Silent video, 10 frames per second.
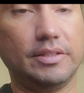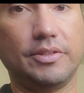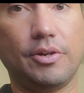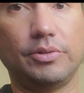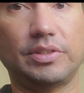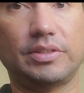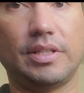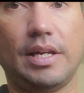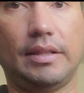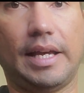notes
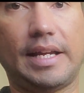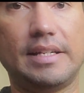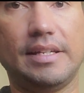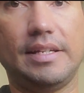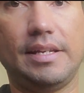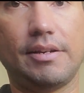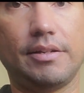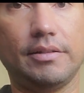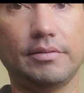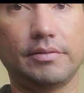like I did
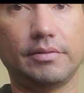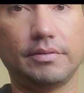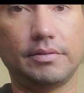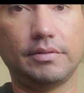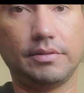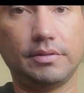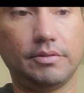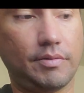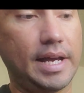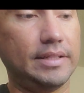here,
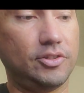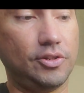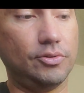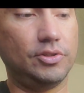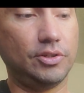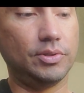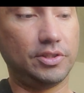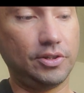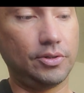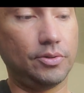right? 2, 2, and
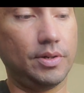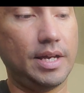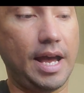2.